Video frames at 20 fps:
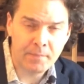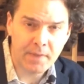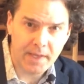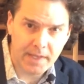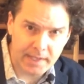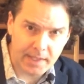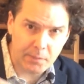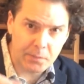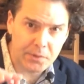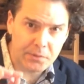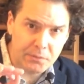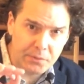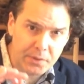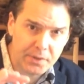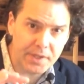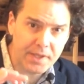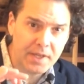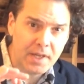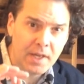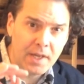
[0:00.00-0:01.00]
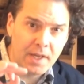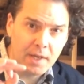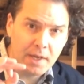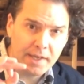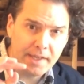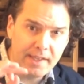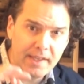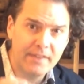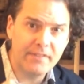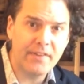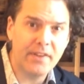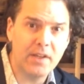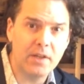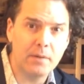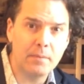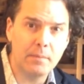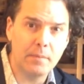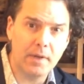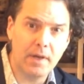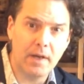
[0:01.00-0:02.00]
and I would really give
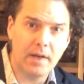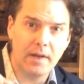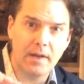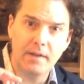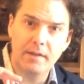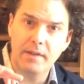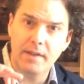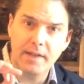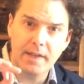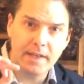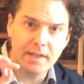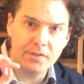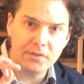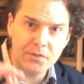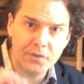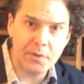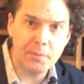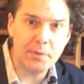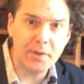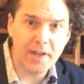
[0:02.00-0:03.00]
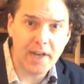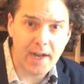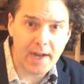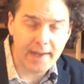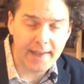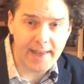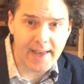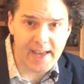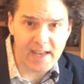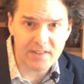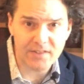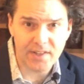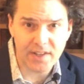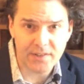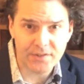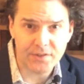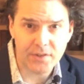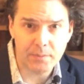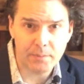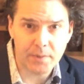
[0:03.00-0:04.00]
him uh, extremely high
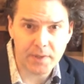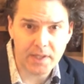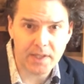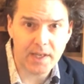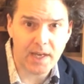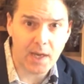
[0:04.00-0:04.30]
access to me.